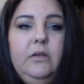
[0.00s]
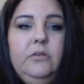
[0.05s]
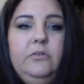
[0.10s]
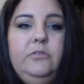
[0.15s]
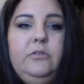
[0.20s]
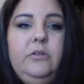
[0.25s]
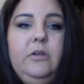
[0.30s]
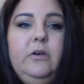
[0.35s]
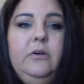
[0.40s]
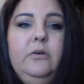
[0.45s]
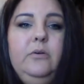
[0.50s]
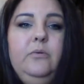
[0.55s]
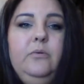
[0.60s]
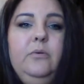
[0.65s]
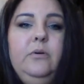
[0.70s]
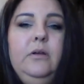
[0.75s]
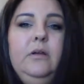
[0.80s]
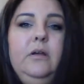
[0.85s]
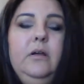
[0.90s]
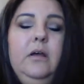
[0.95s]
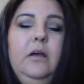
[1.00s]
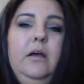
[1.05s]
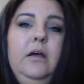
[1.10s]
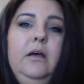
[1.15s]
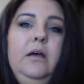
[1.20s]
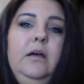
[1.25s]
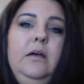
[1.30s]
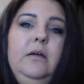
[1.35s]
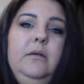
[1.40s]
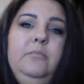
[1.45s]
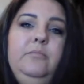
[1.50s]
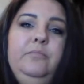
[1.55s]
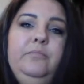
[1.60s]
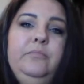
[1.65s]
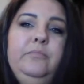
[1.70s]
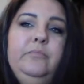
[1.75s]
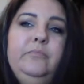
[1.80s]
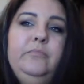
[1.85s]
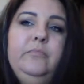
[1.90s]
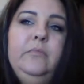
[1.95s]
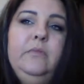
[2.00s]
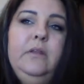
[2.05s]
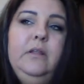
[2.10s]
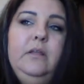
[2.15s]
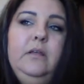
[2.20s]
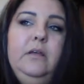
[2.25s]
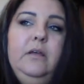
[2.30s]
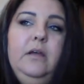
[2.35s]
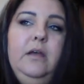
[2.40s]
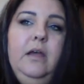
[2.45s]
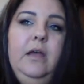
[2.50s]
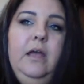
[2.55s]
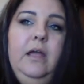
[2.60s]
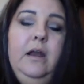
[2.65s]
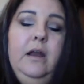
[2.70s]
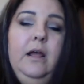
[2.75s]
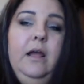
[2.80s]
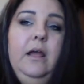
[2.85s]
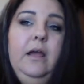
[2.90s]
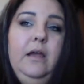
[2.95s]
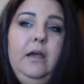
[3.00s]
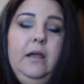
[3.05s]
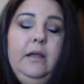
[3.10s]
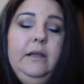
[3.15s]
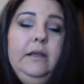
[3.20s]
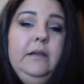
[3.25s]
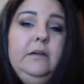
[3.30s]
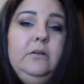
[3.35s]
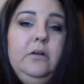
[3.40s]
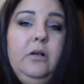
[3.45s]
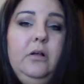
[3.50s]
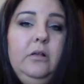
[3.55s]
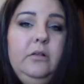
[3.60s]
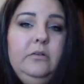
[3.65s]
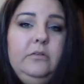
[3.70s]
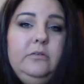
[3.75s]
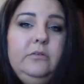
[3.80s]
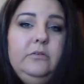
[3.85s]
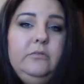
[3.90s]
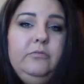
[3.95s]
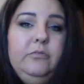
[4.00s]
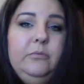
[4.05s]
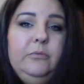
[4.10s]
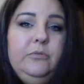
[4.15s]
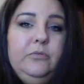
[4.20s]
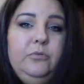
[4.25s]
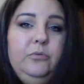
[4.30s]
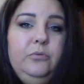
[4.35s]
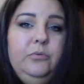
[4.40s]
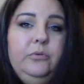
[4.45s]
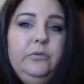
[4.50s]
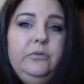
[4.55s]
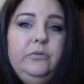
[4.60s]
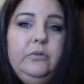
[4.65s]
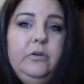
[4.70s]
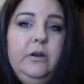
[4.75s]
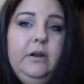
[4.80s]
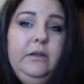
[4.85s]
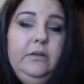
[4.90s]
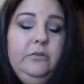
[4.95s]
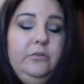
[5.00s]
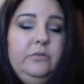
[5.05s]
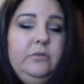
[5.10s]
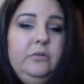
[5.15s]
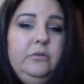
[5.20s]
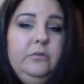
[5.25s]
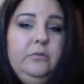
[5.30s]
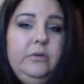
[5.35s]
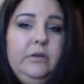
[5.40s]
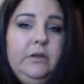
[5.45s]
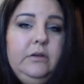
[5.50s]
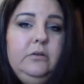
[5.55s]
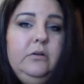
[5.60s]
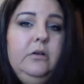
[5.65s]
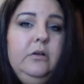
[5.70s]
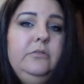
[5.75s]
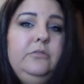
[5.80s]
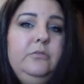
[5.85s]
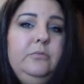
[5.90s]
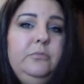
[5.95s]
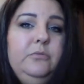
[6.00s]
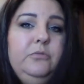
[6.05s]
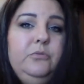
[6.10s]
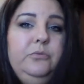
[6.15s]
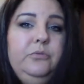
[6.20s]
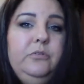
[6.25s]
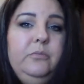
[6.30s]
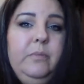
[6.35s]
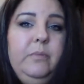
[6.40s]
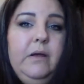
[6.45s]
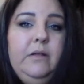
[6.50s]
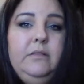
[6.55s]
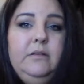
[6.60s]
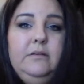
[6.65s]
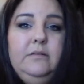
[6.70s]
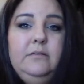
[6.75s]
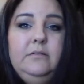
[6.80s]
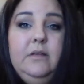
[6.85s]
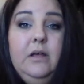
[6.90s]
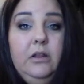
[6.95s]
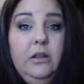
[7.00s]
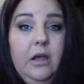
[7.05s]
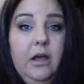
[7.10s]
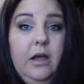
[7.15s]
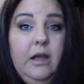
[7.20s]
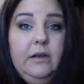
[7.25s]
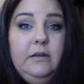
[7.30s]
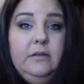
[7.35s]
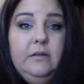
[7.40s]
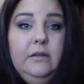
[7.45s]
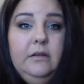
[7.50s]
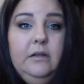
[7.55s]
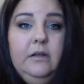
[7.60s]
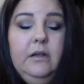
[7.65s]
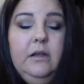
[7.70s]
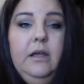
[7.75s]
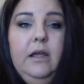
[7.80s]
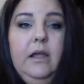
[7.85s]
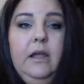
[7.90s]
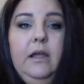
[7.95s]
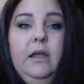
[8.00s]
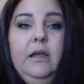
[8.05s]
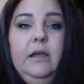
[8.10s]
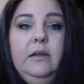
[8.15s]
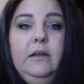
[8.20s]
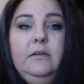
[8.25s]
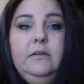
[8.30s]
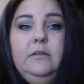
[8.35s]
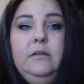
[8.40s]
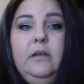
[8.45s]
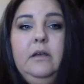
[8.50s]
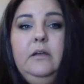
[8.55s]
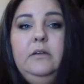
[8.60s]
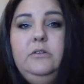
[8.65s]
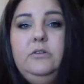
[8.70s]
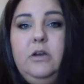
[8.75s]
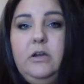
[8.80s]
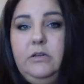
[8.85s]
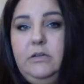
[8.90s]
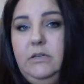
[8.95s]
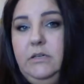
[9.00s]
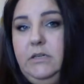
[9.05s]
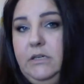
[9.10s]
So, and I get calls from schools, or I used to get calls from schools about this a lot, and talk